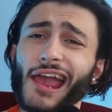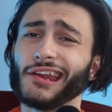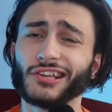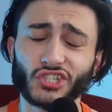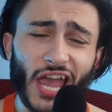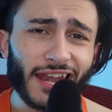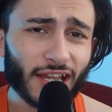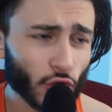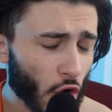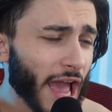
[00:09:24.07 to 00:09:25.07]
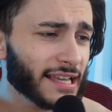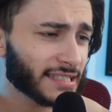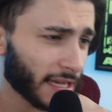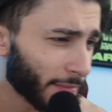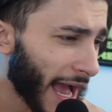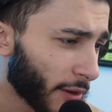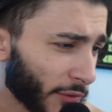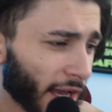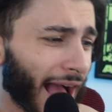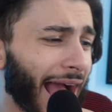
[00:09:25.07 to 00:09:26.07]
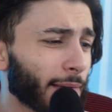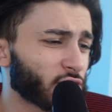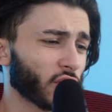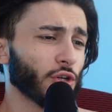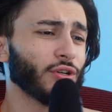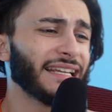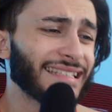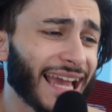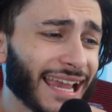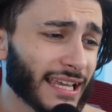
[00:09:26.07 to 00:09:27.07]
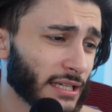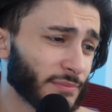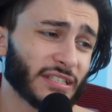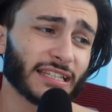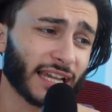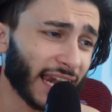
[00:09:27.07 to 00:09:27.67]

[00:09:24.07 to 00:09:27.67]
It is getting crazy, man. We are absolutely taking them to the